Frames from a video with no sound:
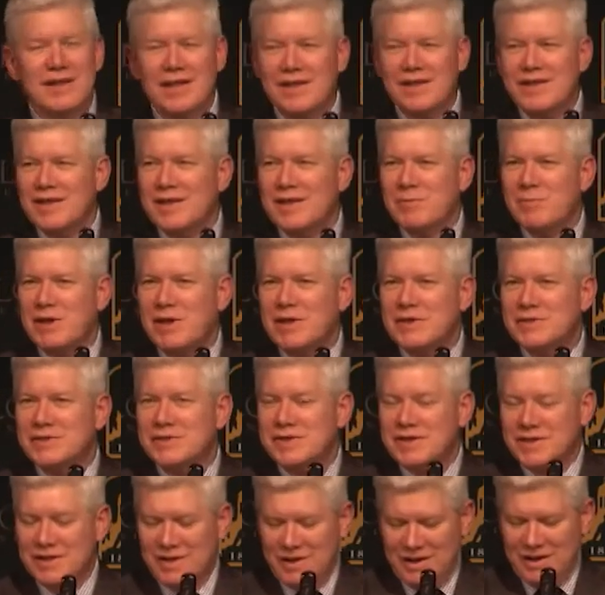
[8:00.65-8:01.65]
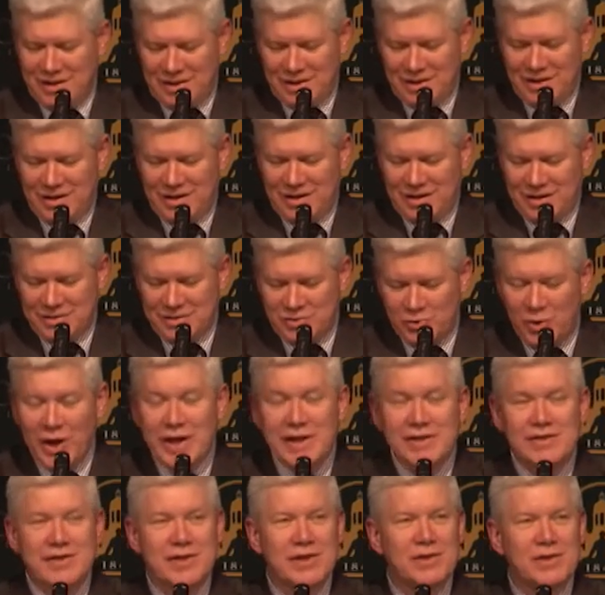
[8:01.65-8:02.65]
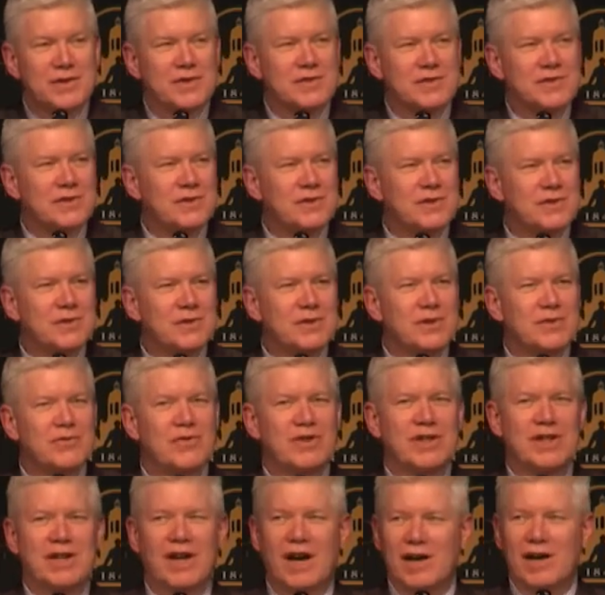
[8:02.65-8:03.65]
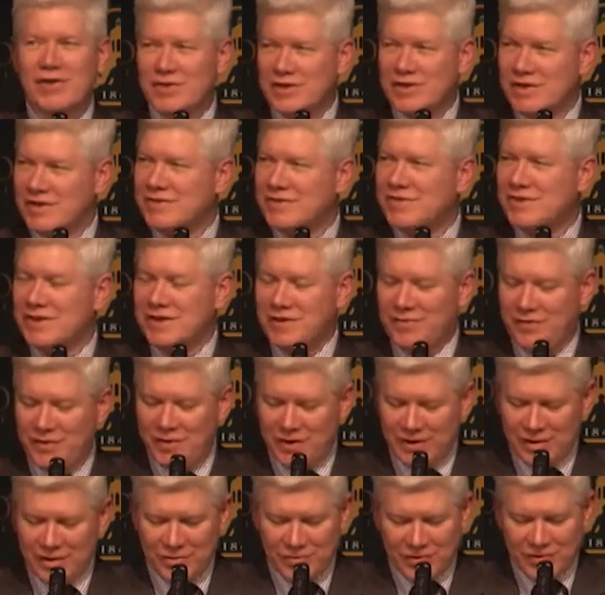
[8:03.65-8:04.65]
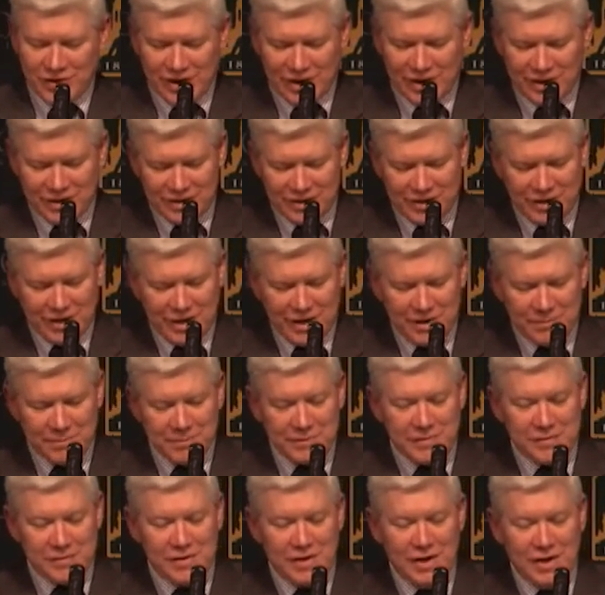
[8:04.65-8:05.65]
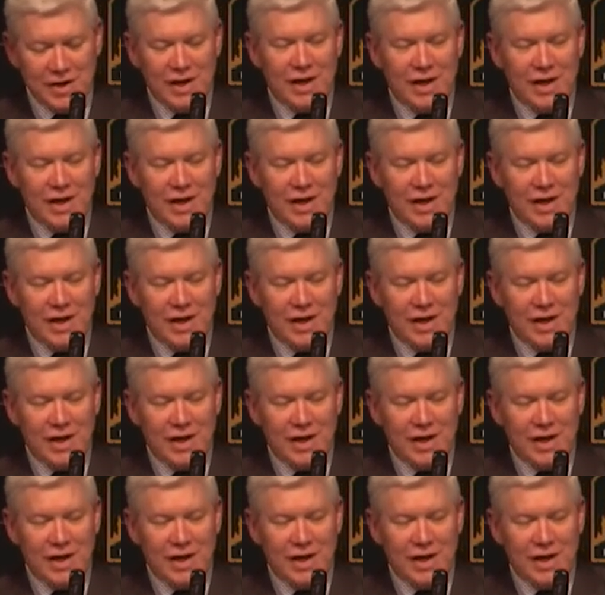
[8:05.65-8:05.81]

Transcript: I think, about uh, 20 or so recurrent, significantly recurrent names.